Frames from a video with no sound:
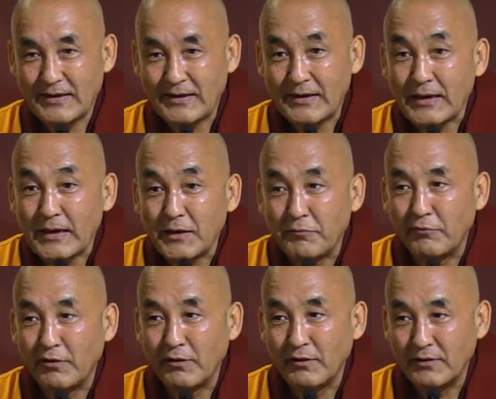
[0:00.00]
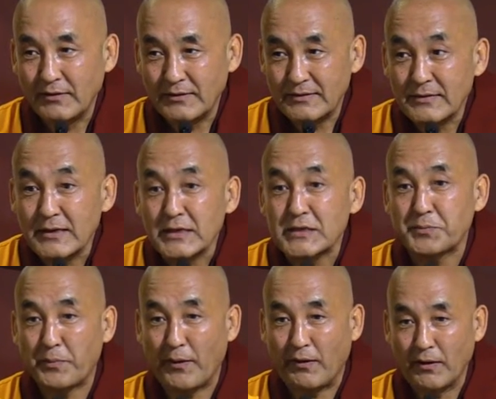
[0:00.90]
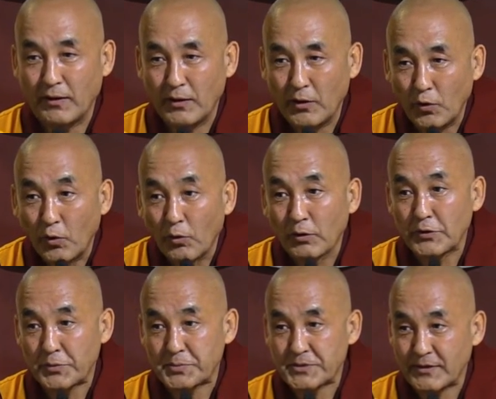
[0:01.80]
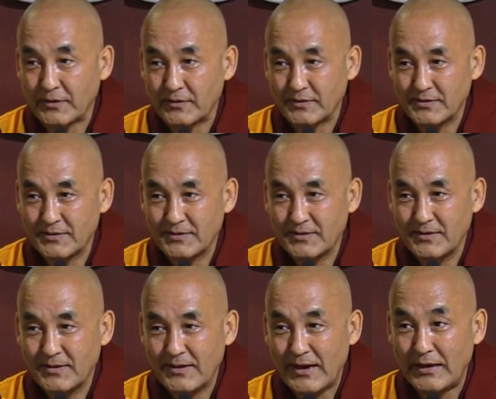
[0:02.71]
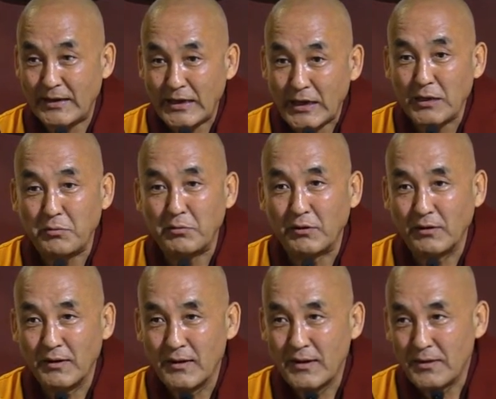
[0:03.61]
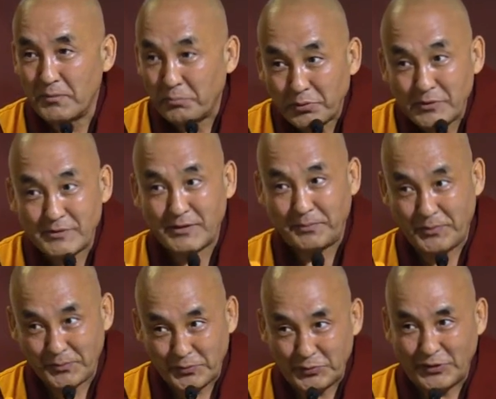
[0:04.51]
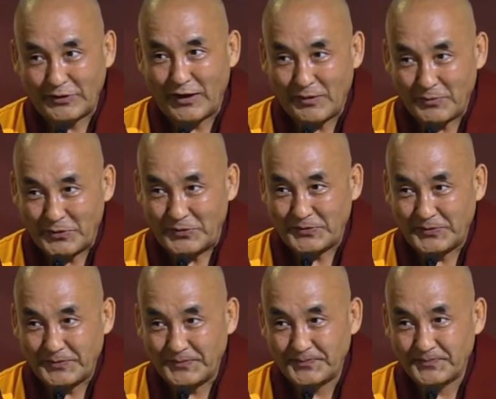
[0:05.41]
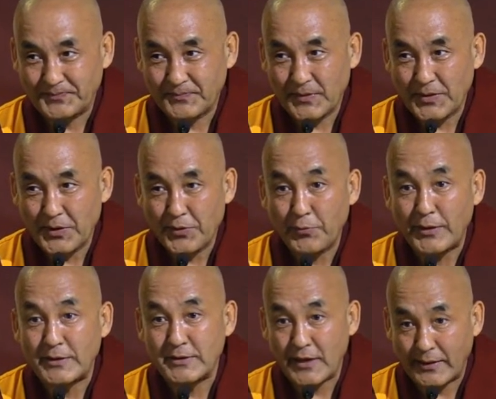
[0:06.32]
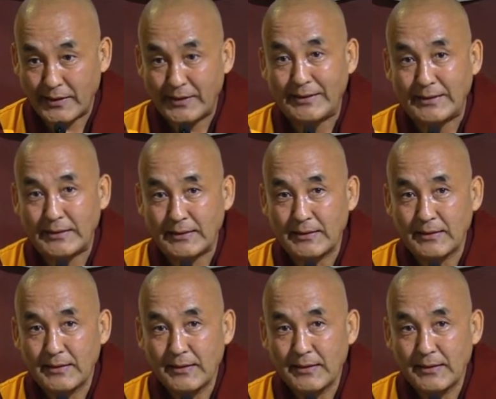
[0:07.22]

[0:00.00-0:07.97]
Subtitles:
he will dispel all the obstacles and he will preserve the Buddha Dharma, you know. When Dakini